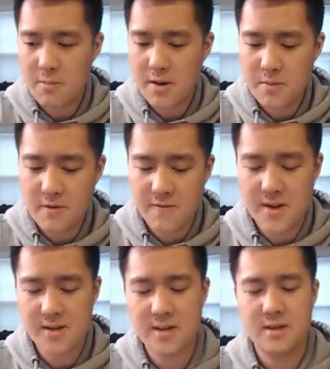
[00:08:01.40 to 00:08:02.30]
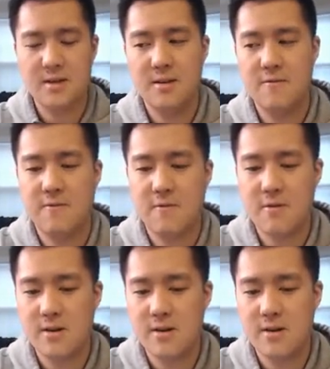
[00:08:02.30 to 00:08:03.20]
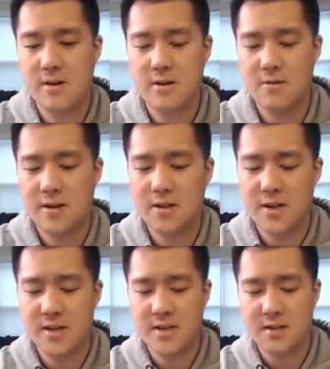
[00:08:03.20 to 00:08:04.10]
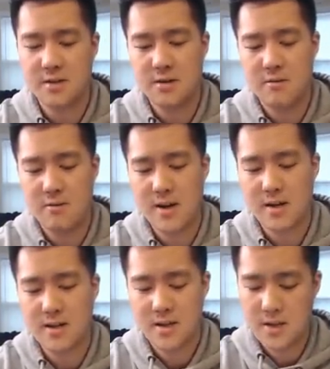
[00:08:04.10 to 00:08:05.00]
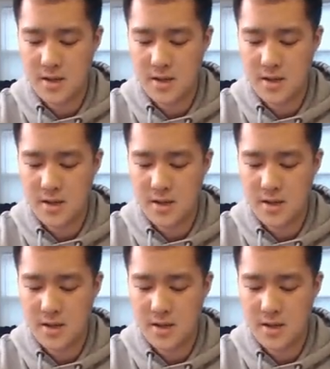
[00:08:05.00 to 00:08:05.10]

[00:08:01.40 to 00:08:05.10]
might be facing a different direction. Yes, that's correct.